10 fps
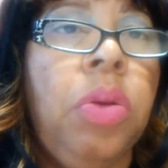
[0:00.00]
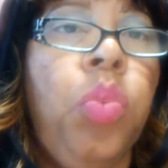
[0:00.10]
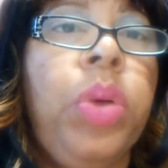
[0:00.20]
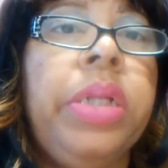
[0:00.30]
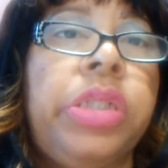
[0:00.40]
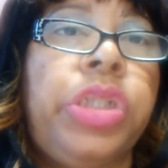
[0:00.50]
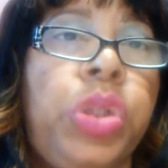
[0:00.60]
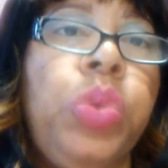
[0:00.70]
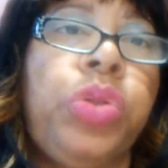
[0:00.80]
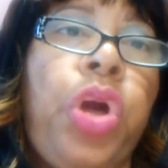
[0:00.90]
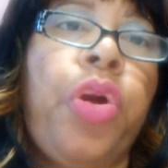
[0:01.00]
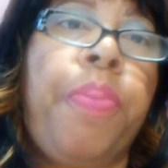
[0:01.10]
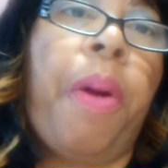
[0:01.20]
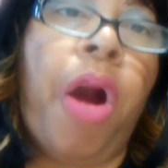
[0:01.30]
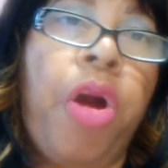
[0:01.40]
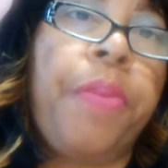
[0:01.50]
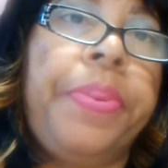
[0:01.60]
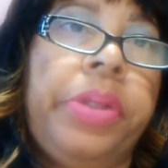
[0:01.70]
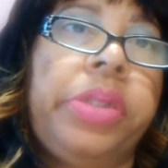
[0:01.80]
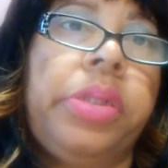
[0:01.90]
when it suits her
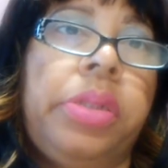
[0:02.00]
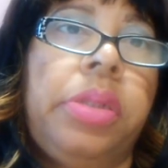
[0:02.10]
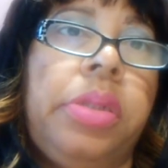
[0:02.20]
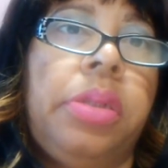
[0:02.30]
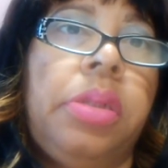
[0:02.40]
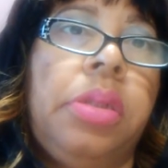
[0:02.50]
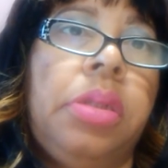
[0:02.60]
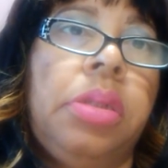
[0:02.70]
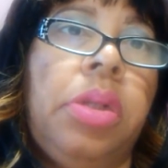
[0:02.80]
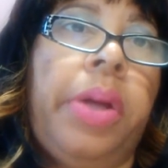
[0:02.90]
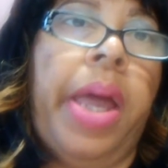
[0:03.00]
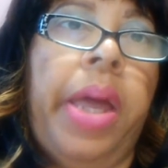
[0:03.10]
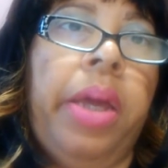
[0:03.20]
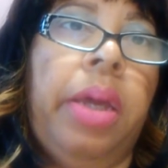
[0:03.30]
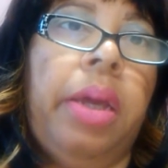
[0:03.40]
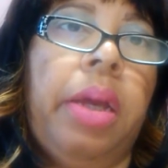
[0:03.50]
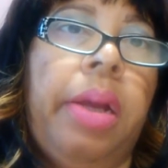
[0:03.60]
purpose, okay?